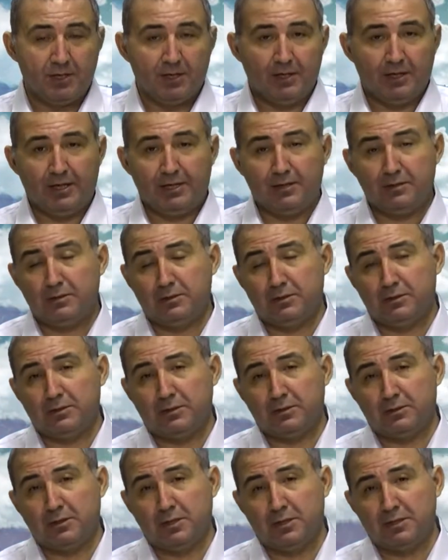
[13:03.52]
And
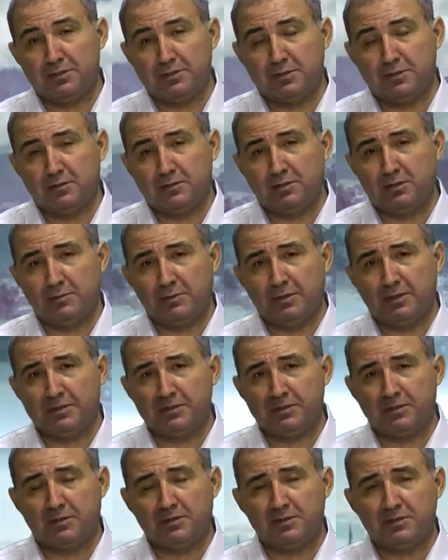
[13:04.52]
Gaziantep has got